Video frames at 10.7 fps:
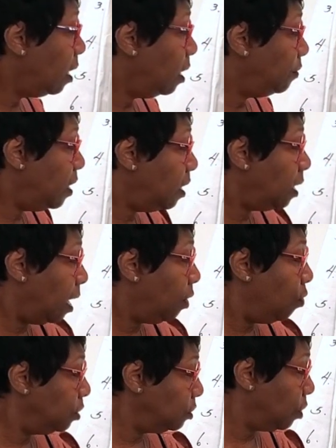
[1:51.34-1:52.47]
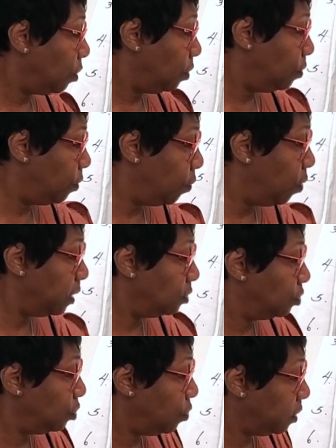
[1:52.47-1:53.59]
Then I also wanted
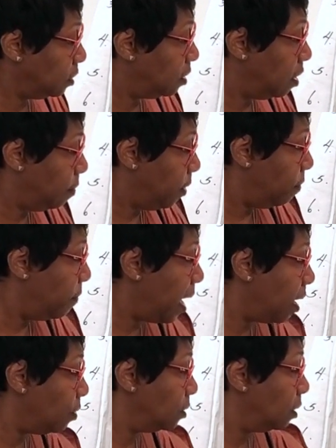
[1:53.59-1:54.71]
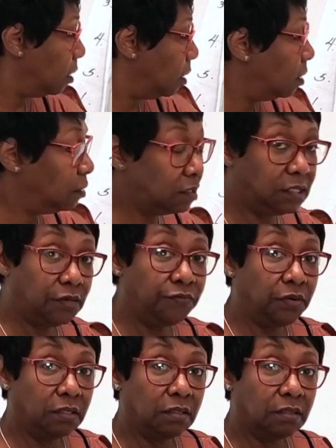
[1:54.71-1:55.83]
to talk to them about the
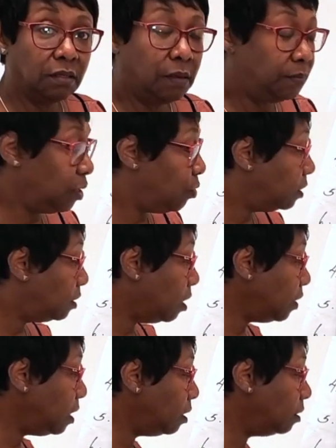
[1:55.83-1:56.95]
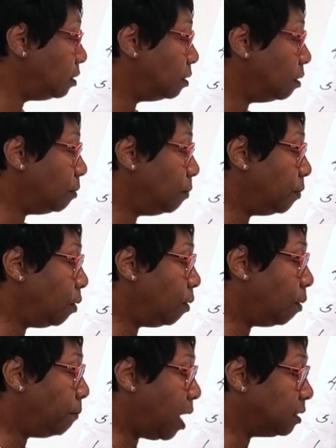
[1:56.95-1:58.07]
difference, because there is
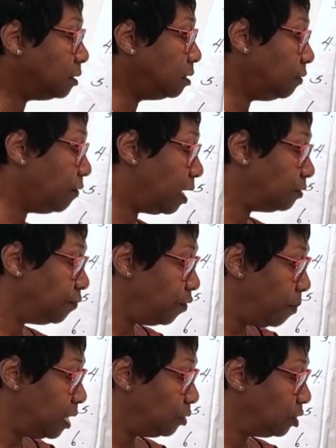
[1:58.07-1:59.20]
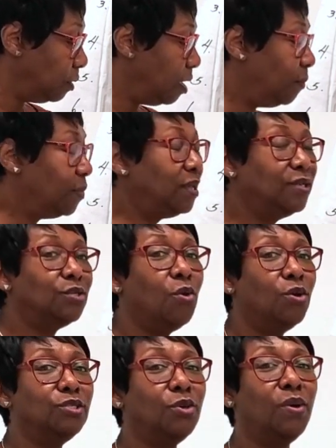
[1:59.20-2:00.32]
positive affirmation, but it's
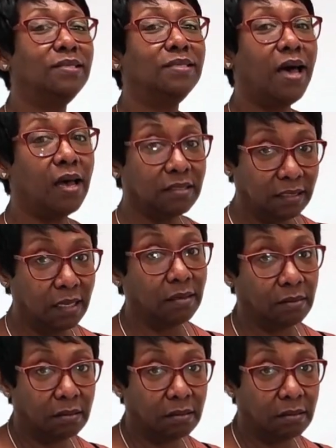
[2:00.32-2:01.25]
also a toxic